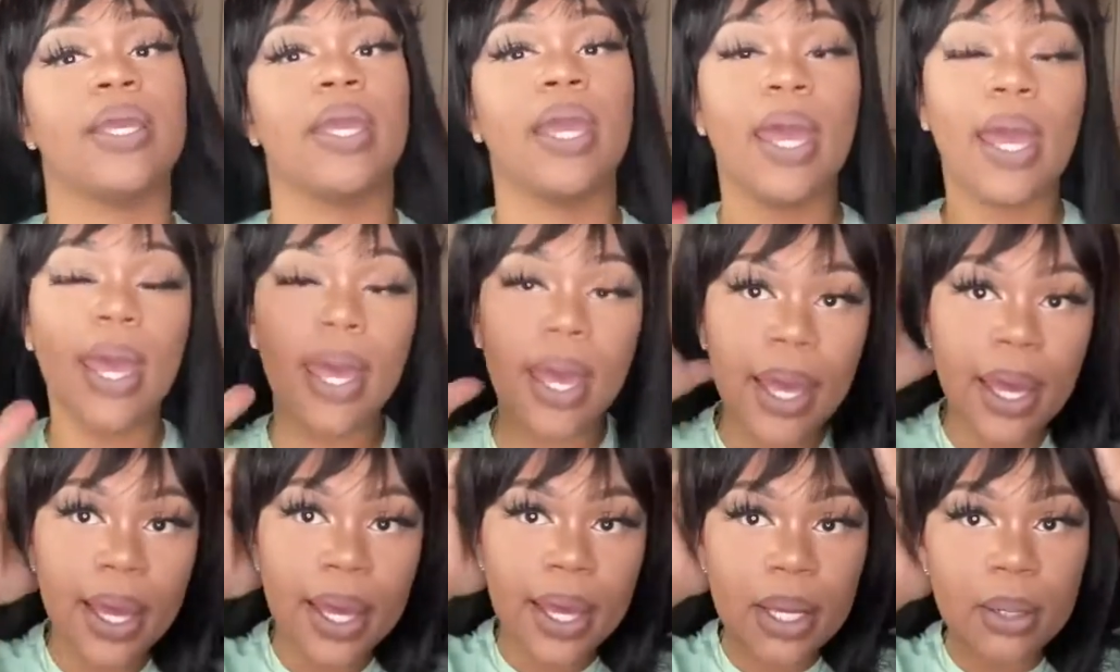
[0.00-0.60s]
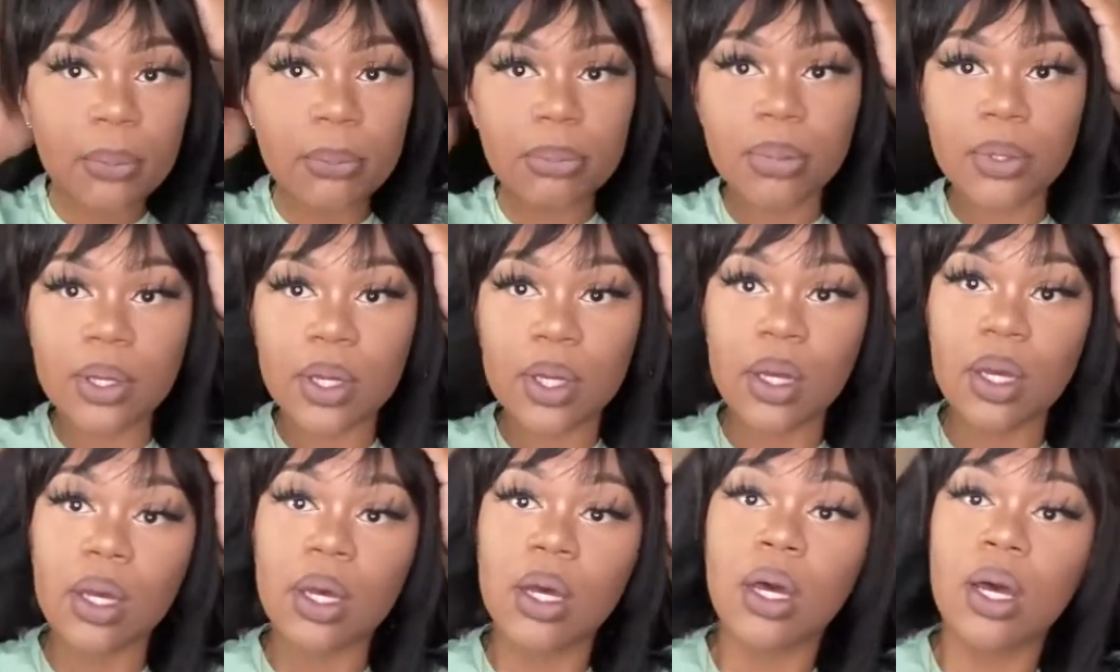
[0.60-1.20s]
cap
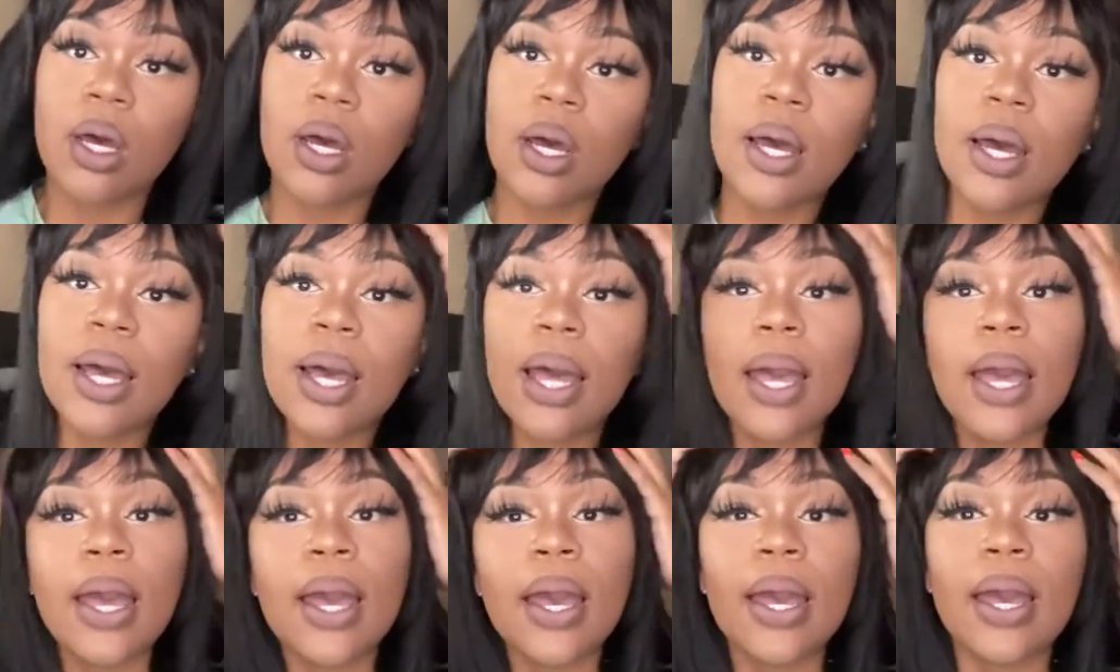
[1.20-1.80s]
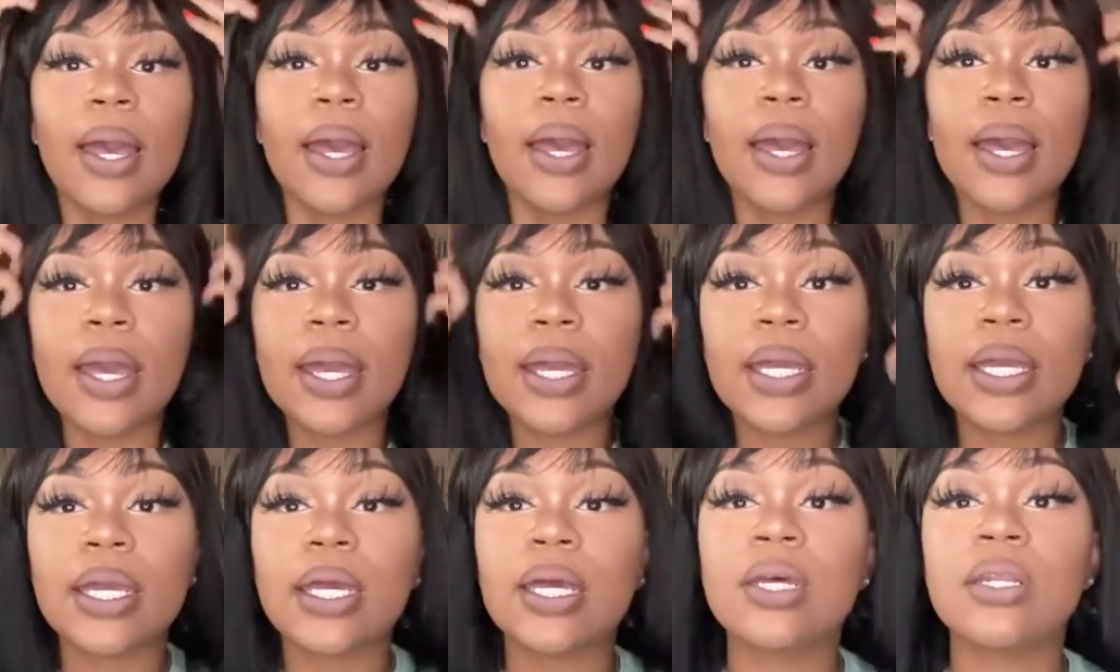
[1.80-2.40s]

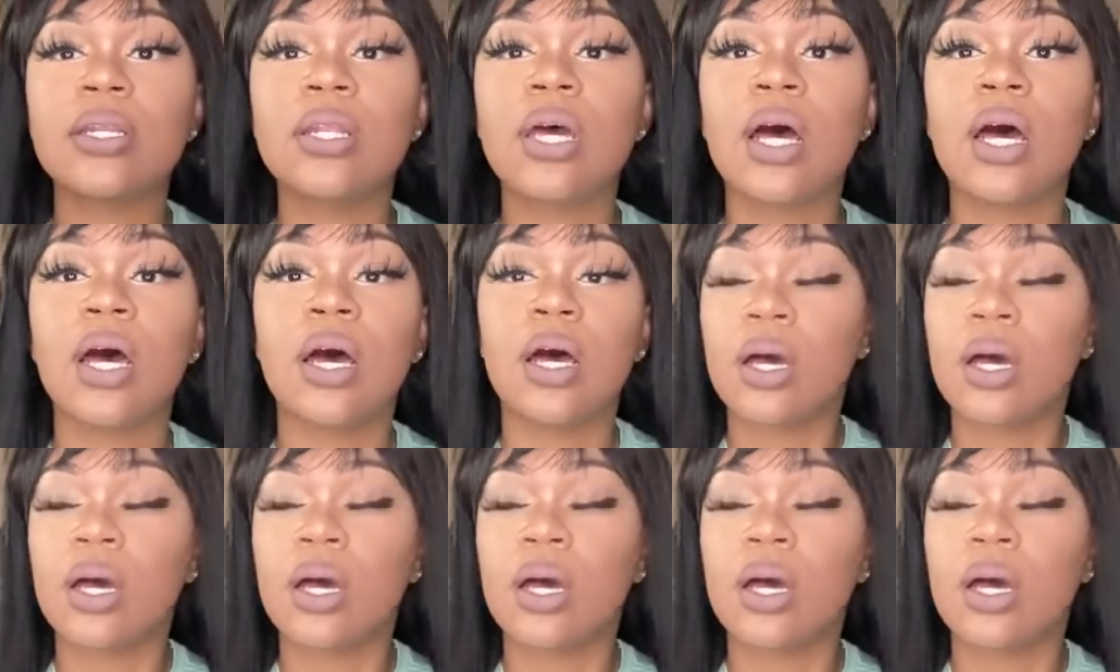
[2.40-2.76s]
and